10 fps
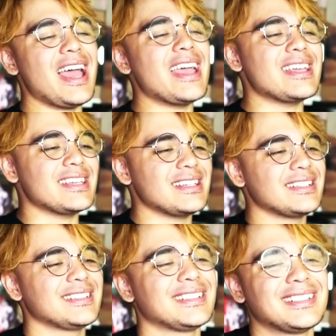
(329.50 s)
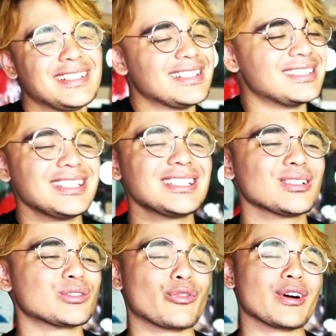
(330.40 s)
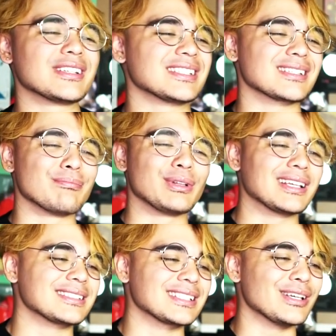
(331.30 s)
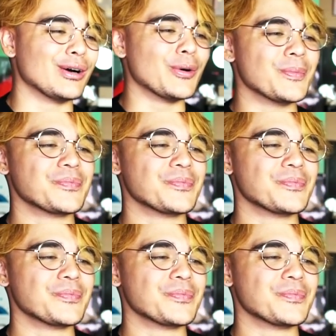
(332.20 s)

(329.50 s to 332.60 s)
Hey, G.Soul's voice is a blessing, yo.